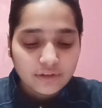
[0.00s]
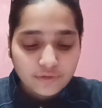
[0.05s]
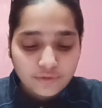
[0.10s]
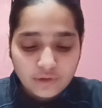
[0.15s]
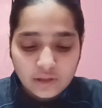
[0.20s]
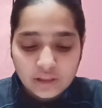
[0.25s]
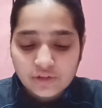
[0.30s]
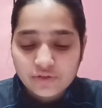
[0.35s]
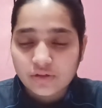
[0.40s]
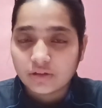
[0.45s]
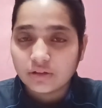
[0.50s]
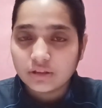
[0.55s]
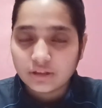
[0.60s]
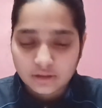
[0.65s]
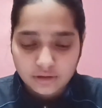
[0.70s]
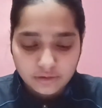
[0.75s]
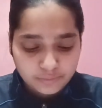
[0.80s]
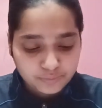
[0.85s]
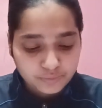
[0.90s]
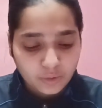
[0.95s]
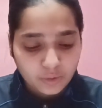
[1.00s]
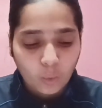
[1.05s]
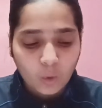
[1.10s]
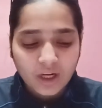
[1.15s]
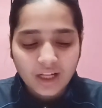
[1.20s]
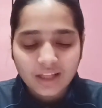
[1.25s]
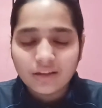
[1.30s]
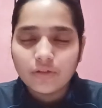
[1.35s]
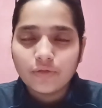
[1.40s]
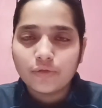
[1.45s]
features.
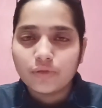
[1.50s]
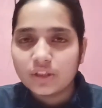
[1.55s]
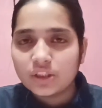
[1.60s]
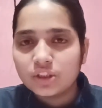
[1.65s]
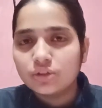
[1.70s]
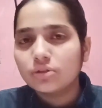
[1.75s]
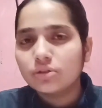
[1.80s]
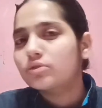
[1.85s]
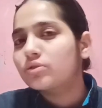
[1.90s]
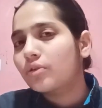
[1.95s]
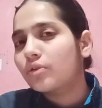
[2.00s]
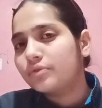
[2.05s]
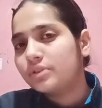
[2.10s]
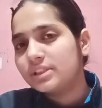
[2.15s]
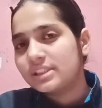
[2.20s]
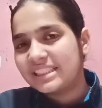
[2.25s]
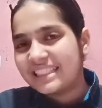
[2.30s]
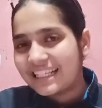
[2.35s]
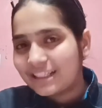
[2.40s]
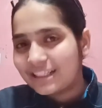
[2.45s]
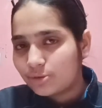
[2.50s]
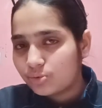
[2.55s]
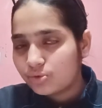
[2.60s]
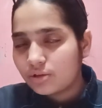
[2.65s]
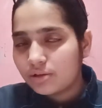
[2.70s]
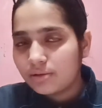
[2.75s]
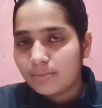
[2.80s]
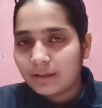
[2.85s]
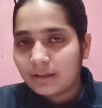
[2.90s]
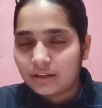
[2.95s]
What are the features of this
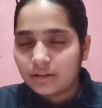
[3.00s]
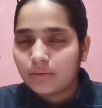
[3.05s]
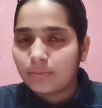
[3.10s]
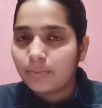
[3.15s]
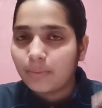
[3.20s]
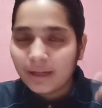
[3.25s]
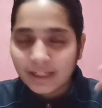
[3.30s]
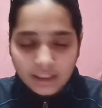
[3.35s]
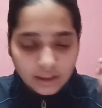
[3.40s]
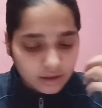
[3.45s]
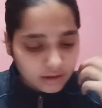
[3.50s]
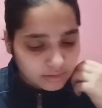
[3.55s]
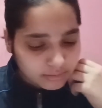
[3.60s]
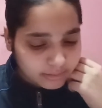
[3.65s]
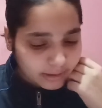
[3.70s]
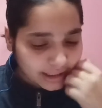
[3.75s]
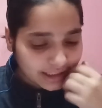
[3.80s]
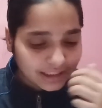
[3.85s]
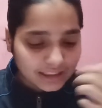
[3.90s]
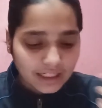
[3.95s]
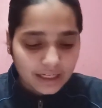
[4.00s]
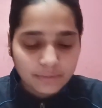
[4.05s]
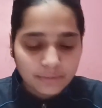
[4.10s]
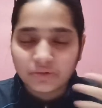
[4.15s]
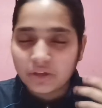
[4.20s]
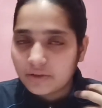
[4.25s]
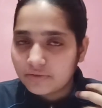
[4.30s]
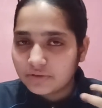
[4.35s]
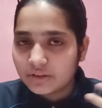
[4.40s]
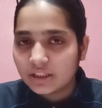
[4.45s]
natural method? Many times
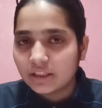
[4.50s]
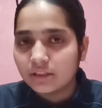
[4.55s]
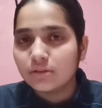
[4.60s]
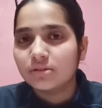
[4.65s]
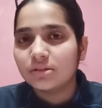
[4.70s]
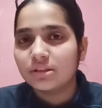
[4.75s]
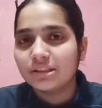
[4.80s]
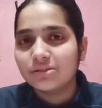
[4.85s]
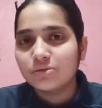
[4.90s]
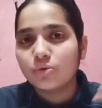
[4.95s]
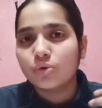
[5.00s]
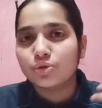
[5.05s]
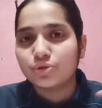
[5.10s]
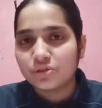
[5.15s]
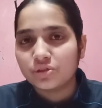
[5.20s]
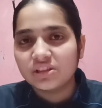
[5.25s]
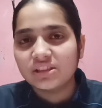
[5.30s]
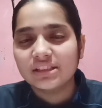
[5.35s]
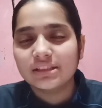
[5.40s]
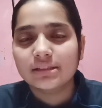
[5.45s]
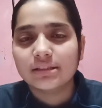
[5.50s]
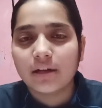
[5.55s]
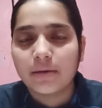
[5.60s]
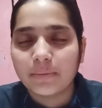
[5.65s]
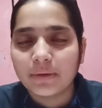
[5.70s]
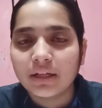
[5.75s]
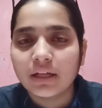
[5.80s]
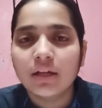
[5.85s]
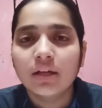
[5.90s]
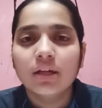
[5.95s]
I've seen these questions is
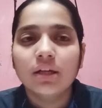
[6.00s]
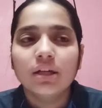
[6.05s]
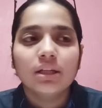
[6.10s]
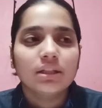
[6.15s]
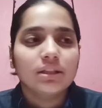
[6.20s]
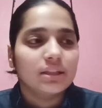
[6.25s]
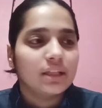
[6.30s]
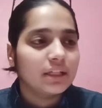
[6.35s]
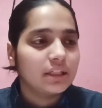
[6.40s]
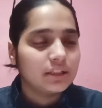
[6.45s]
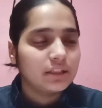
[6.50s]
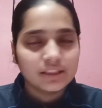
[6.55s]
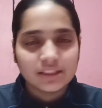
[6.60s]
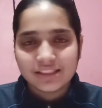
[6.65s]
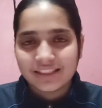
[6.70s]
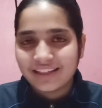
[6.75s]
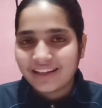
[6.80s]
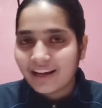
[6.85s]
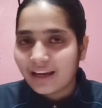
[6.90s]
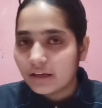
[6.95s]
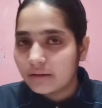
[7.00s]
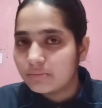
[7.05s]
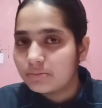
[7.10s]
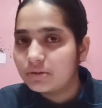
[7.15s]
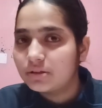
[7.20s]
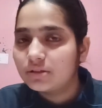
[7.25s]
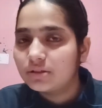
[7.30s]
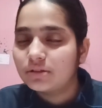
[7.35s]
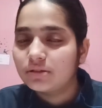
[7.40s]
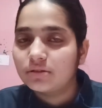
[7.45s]
coming, that describe
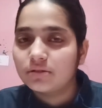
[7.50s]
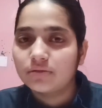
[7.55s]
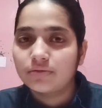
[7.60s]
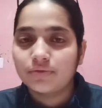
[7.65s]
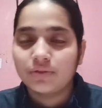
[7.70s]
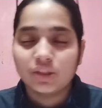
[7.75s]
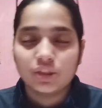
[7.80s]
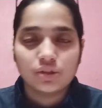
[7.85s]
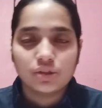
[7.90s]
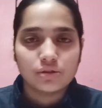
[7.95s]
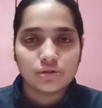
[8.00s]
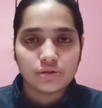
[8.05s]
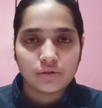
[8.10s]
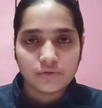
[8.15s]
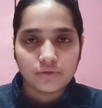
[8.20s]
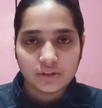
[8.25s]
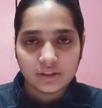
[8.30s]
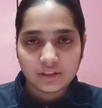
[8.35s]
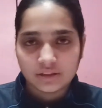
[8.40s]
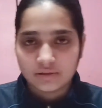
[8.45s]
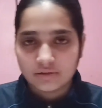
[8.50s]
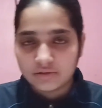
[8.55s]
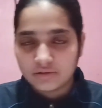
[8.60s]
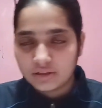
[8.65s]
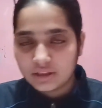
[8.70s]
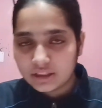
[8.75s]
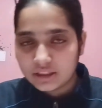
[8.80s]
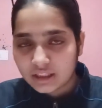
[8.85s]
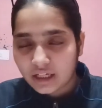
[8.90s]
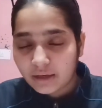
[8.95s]
the features of this,
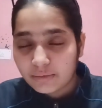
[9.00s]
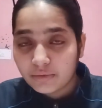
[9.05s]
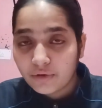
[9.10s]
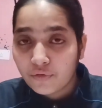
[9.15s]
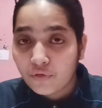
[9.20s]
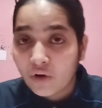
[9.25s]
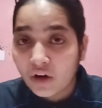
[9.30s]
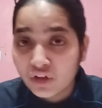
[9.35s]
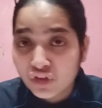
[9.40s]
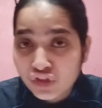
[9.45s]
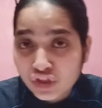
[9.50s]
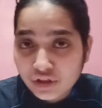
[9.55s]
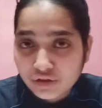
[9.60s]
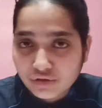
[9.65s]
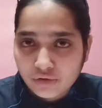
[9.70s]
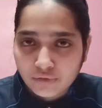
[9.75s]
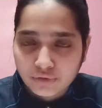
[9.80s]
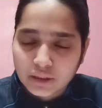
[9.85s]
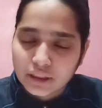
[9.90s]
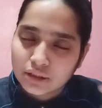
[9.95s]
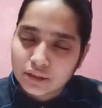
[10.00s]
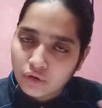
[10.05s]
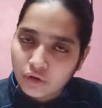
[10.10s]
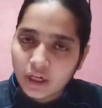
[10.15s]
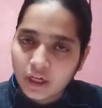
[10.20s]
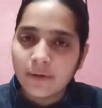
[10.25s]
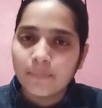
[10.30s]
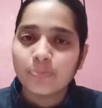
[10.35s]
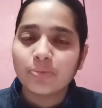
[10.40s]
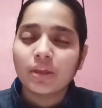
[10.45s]
describe the functions of this.
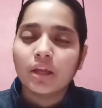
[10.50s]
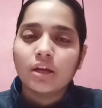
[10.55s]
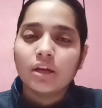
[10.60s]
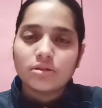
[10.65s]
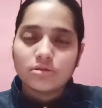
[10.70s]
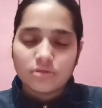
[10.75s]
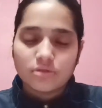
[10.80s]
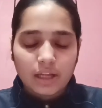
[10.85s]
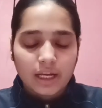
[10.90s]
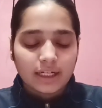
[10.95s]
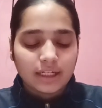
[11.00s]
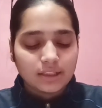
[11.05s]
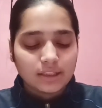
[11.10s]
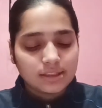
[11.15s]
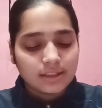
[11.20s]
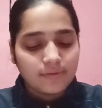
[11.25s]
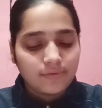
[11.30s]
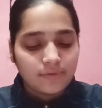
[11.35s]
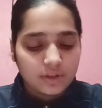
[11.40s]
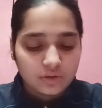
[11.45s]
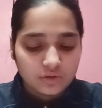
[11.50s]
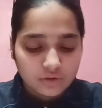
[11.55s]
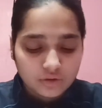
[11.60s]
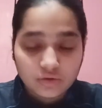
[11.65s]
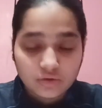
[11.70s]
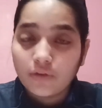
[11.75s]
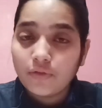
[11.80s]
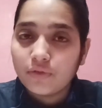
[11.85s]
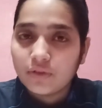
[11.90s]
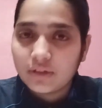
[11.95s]
Okay, so let us see
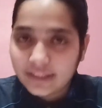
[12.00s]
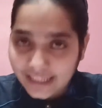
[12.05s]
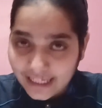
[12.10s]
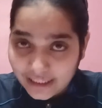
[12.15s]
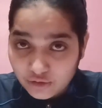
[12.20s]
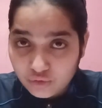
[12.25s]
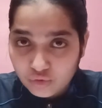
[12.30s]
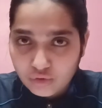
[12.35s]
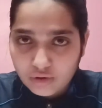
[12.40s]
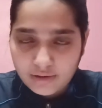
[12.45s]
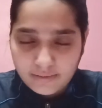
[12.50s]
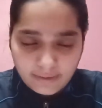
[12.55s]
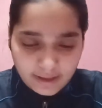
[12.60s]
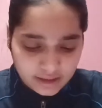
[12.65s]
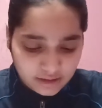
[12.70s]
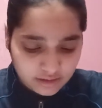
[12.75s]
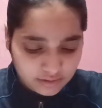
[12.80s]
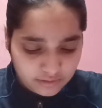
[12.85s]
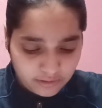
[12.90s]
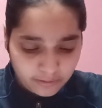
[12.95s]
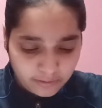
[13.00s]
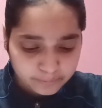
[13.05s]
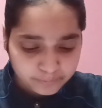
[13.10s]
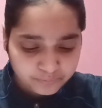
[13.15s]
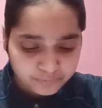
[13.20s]
features of natural method.